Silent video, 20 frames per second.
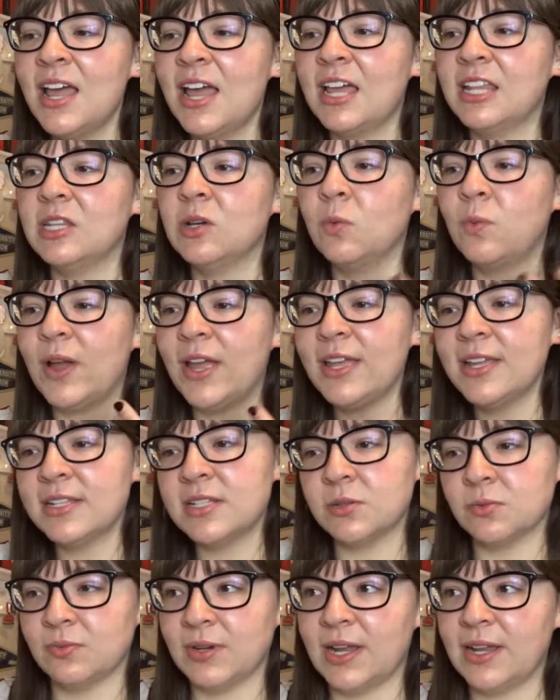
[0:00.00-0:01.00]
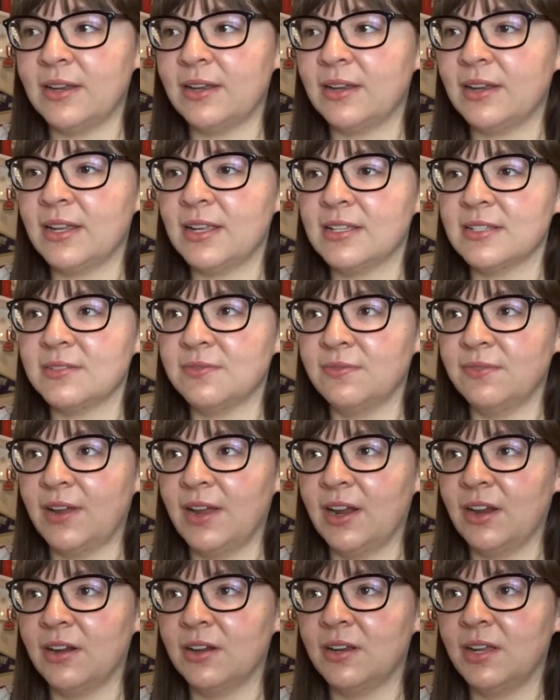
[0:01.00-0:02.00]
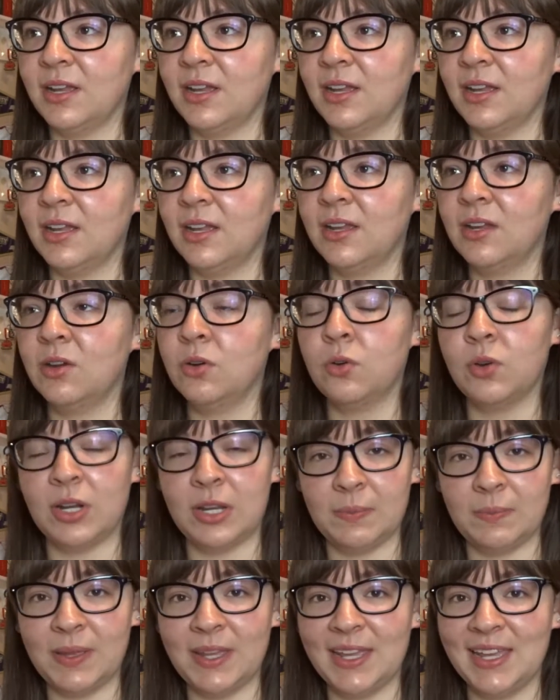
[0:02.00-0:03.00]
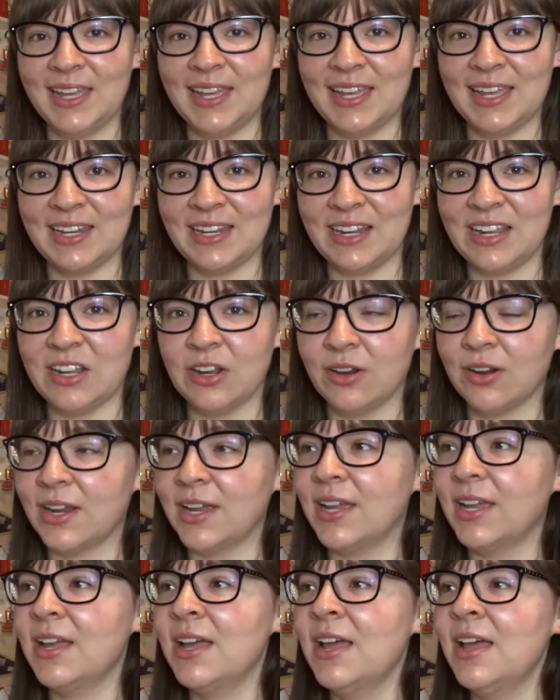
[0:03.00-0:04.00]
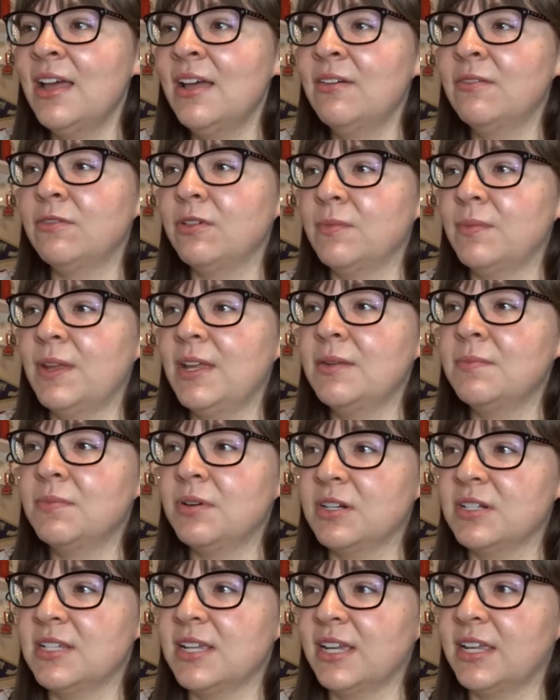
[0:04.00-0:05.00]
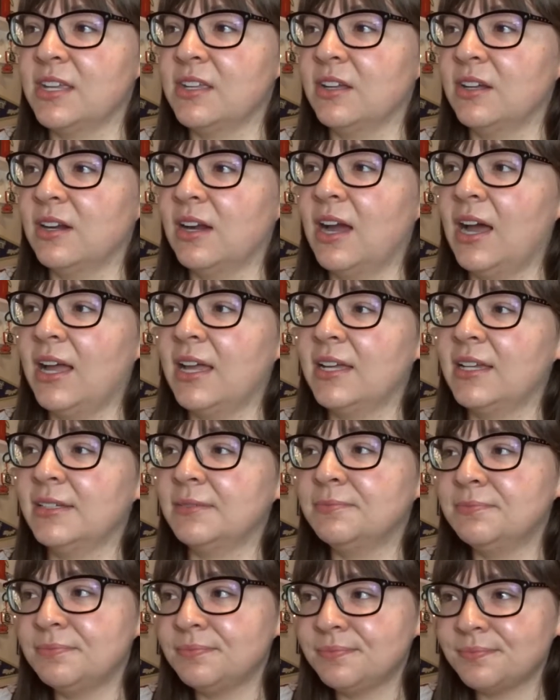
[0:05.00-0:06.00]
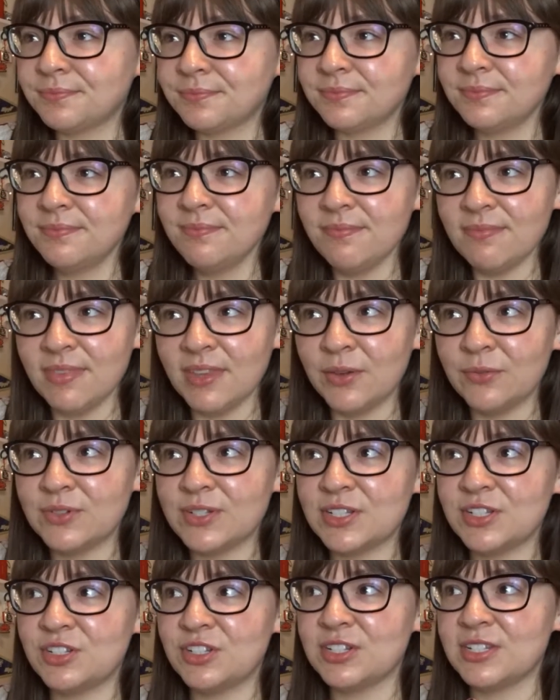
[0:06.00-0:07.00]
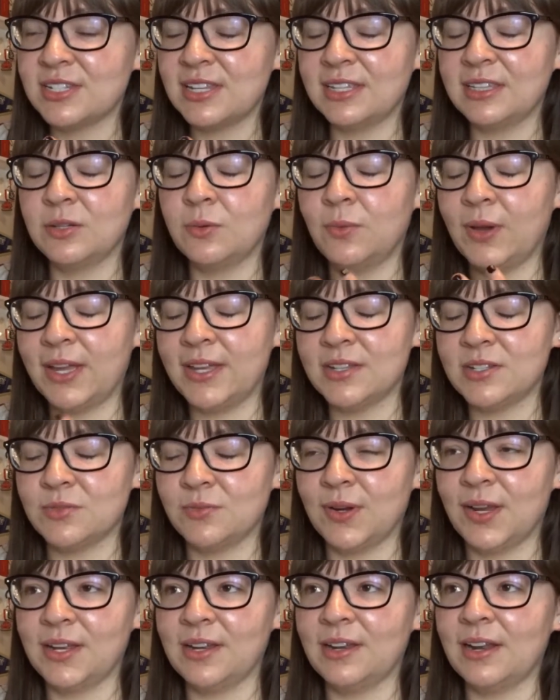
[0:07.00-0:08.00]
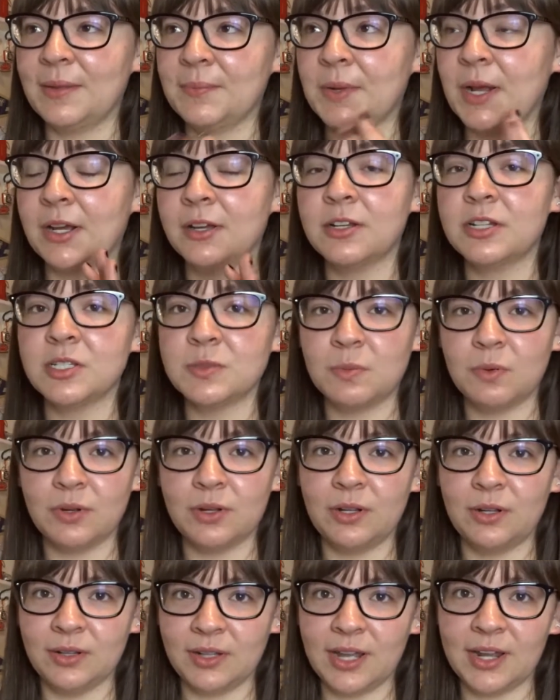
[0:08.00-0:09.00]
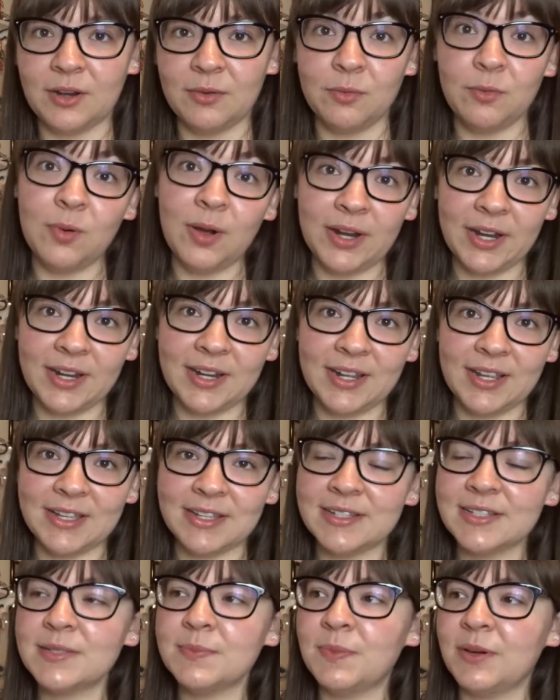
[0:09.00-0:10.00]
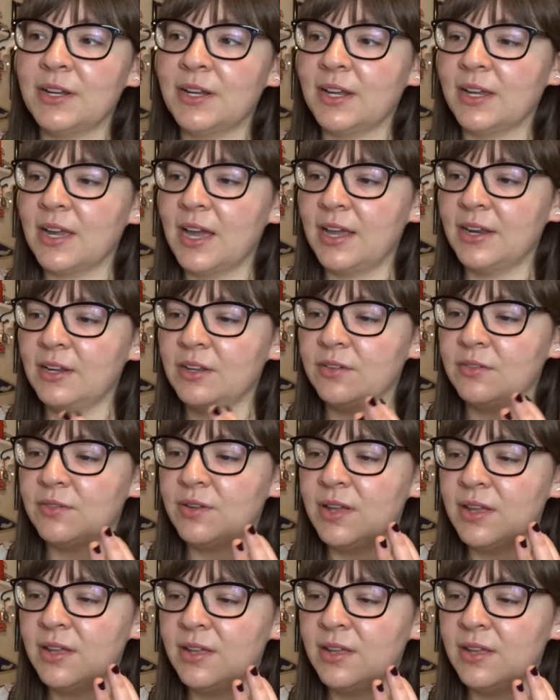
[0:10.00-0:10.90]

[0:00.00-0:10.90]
and the way it's written is very creepy and eerie for me in particular. I was just like, the way it's written, I'm not going to spoil kind of what it is, but it kind of